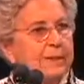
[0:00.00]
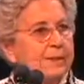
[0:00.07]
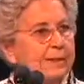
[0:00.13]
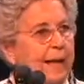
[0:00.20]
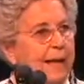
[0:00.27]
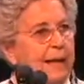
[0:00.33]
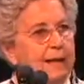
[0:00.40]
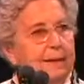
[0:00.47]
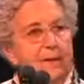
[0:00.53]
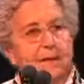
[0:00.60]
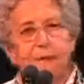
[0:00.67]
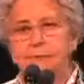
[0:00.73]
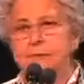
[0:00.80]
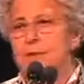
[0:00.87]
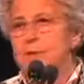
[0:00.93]
and so they
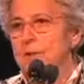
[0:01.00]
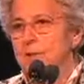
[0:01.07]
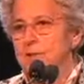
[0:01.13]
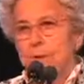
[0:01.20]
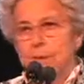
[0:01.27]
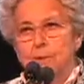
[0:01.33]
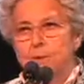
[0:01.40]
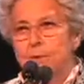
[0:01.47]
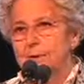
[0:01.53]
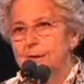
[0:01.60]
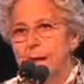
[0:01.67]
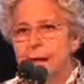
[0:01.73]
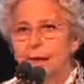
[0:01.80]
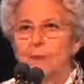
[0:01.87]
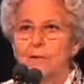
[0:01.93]
broke down, and
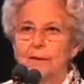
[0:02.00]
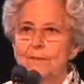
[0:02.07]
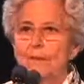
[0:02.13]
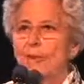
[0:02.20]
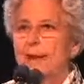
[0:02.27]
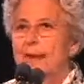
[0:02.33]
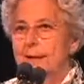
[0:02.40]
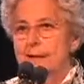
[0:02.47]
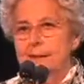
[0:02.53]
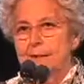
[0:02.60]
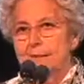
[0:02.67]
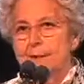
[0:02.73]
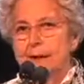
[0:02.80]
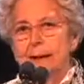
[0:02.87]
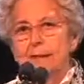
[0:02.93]
that ended that
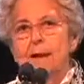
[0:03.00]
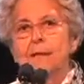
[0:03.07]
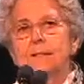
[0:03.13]
attempt.